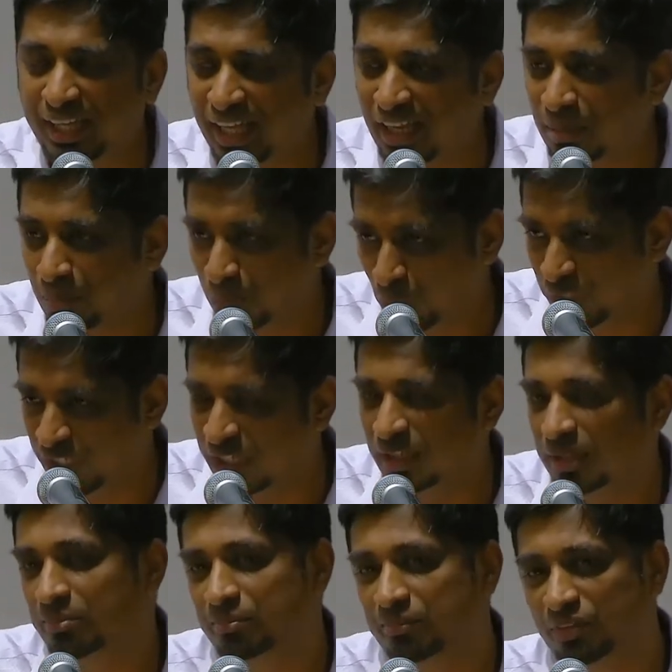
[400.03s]
D.L.
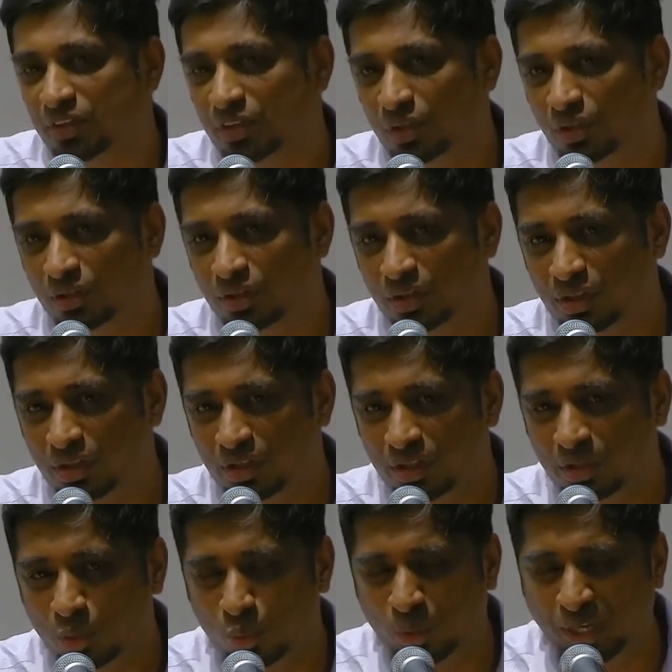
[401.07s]
Moody,
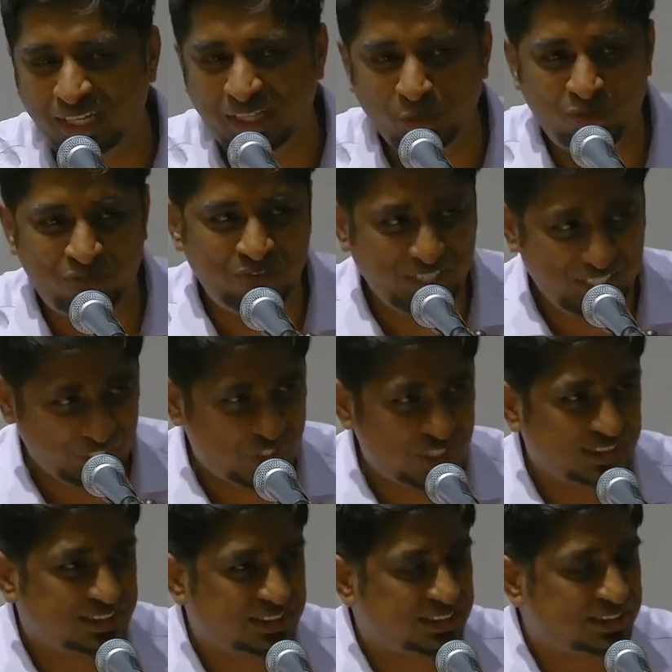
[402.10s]
when he
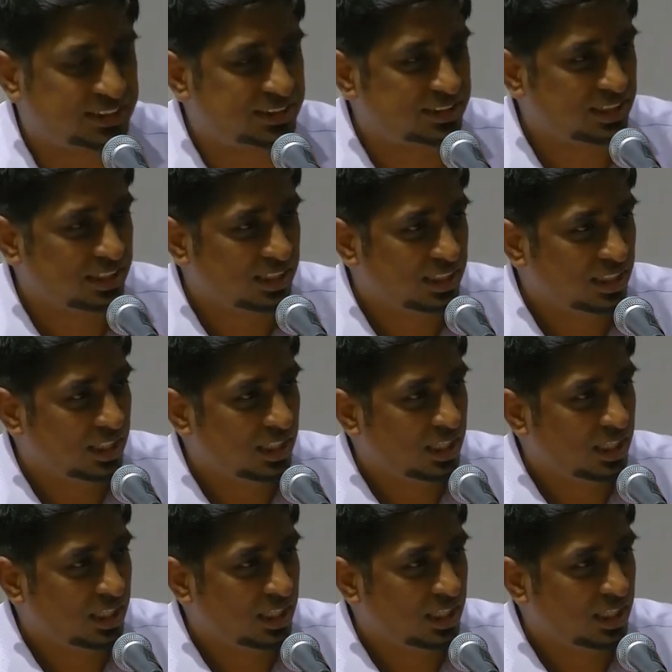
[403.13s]
finished his